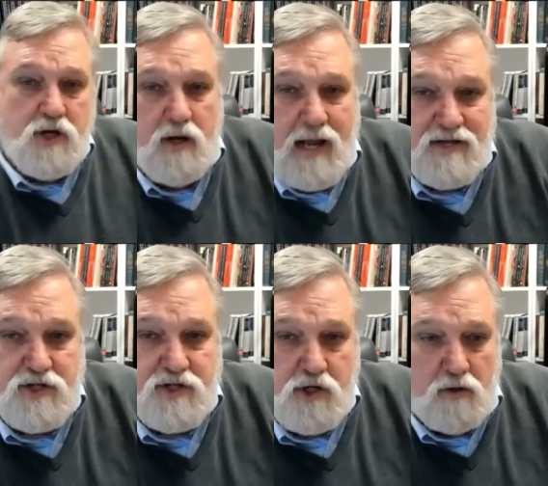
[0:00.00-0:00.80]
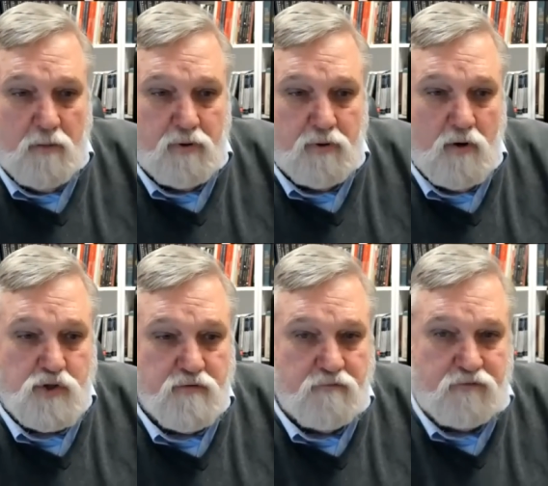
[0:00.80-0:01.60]
hasn't your approach
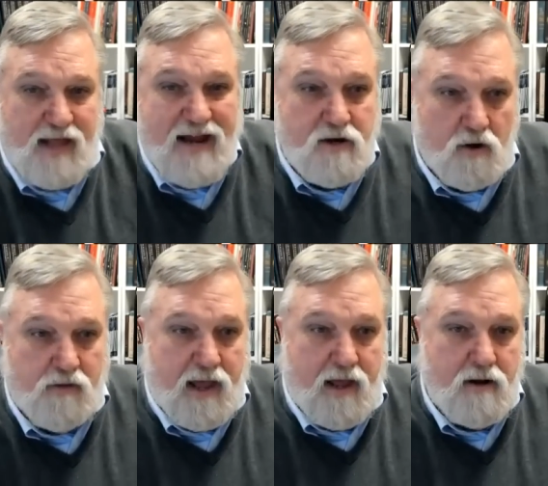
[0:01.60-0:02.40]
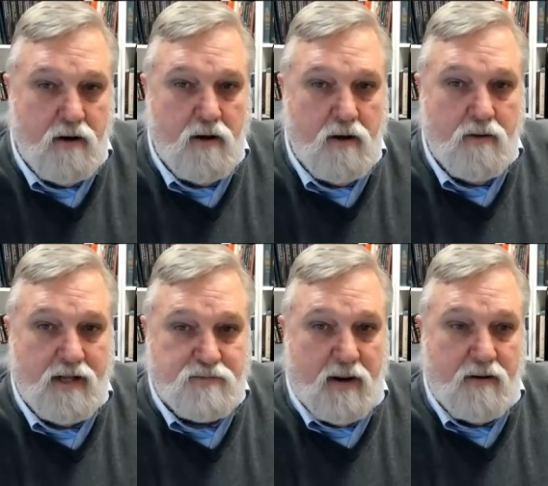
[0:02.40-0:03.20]
flattened all that?
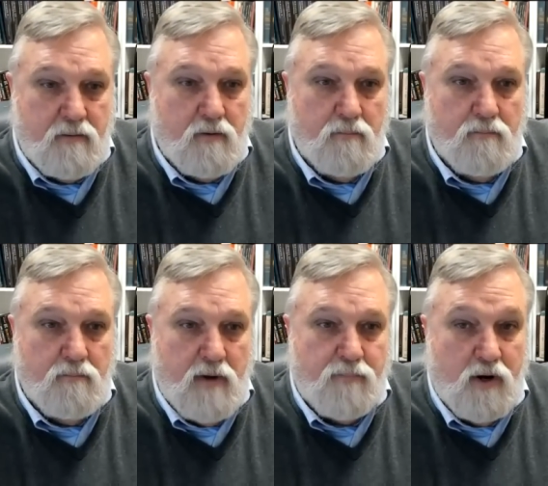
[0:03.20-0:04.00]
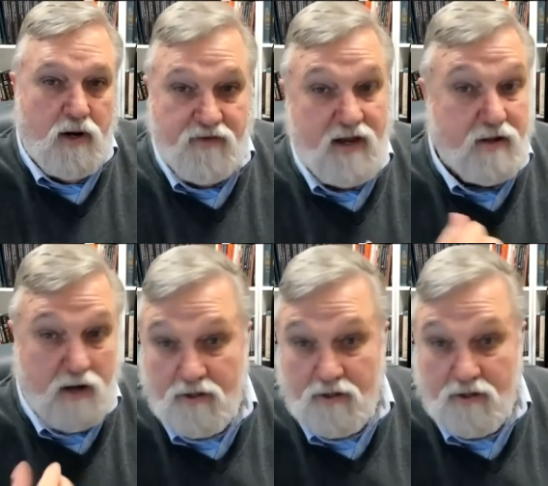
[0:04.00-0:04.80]
That's my my point. If he
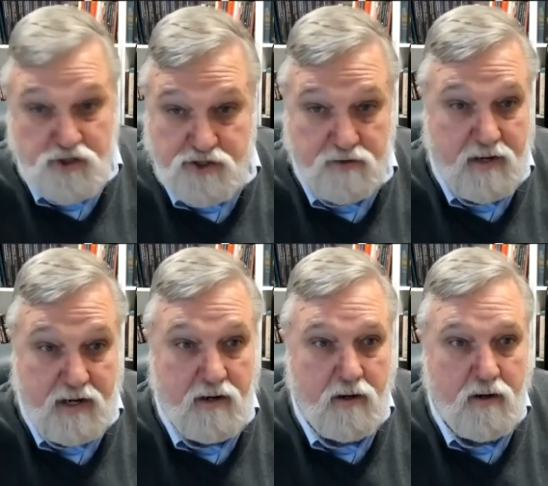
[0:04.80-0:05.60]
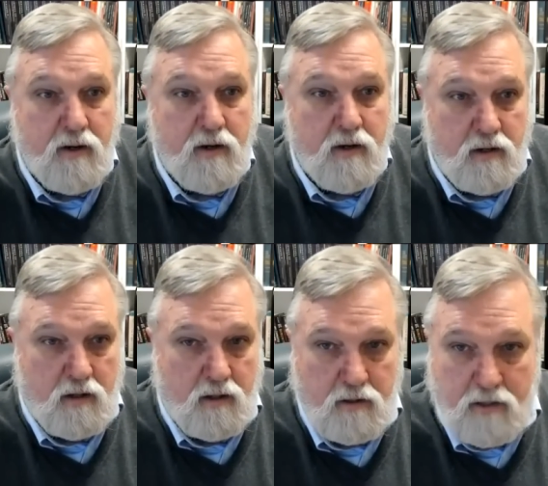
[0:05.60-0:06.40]
acknowledges to me,
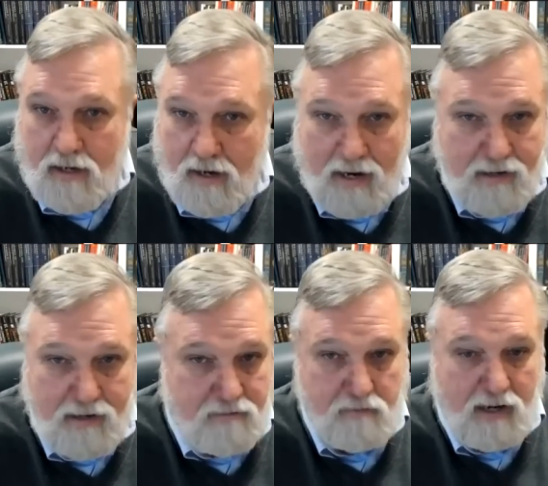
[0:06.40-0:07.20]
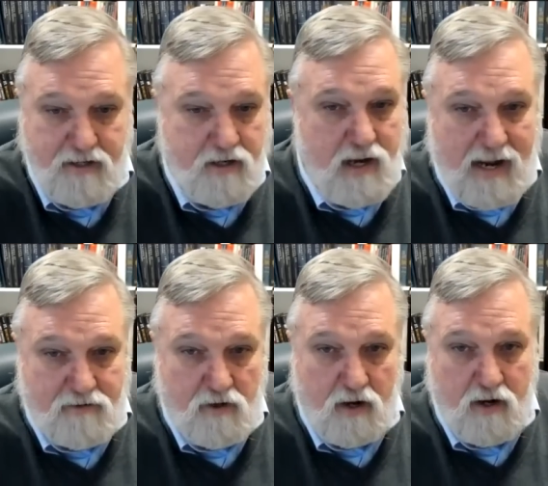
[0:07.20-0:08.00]
yeah, I I didn't act
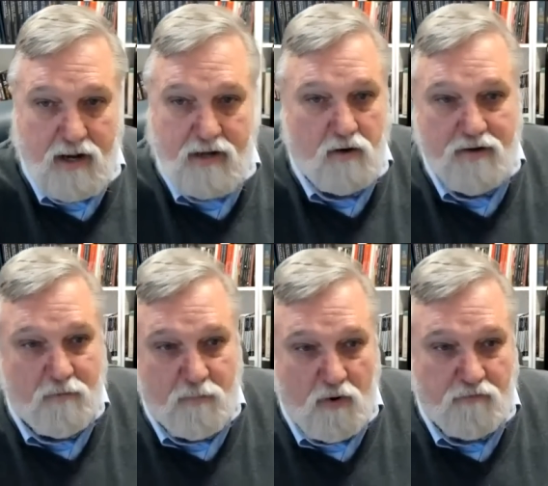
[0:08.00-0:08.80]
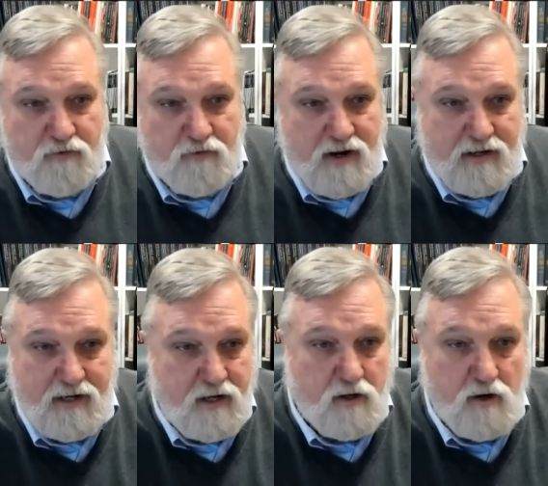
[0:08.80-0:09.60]
on it. I don't have a boyfriend. I
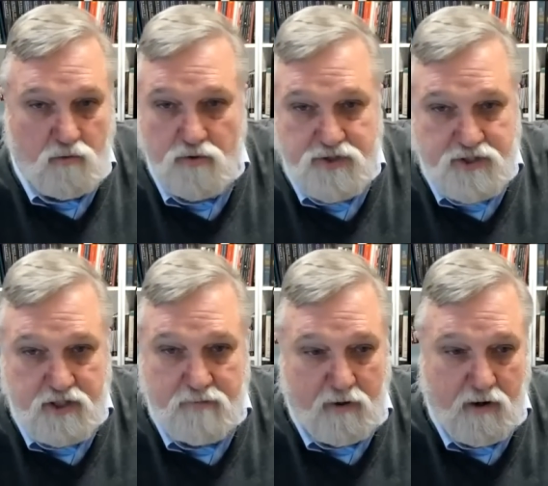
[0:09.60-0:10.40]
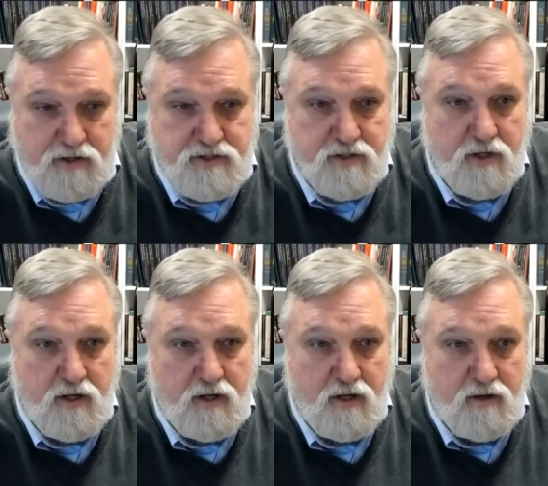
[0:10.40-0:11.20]
didn't go cruising the bars,
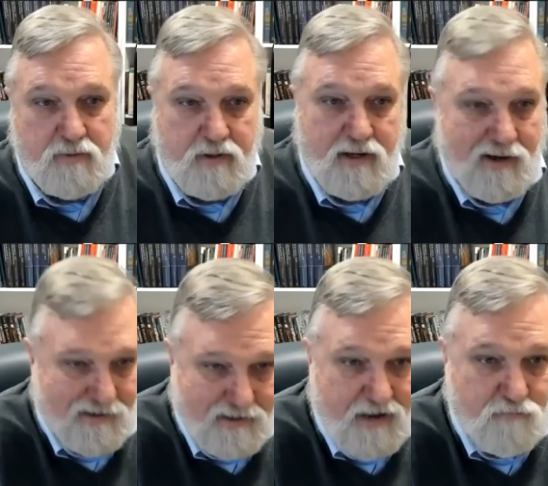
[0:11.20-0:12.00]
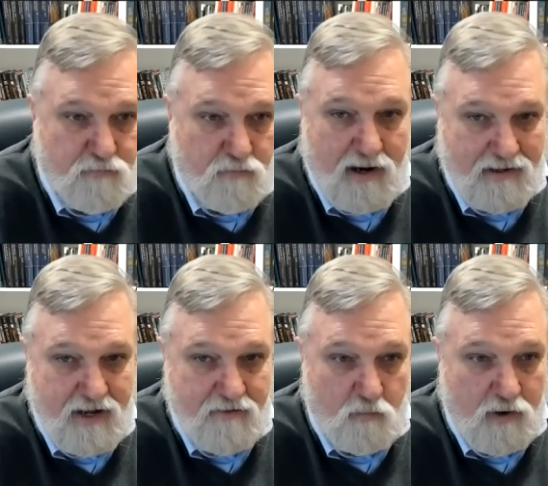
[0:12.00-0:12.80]
but yeah, I gave I
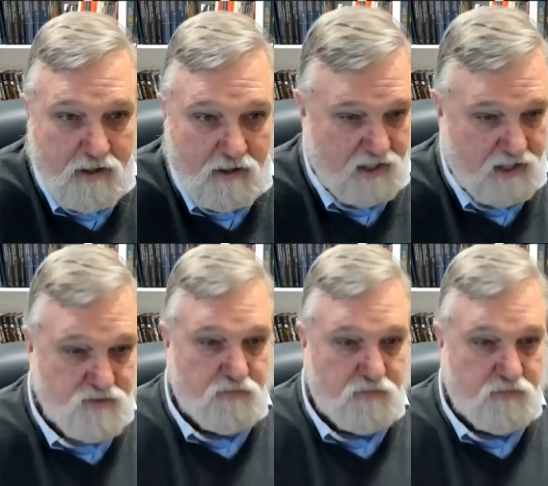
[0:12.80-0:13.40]
gave way to lustful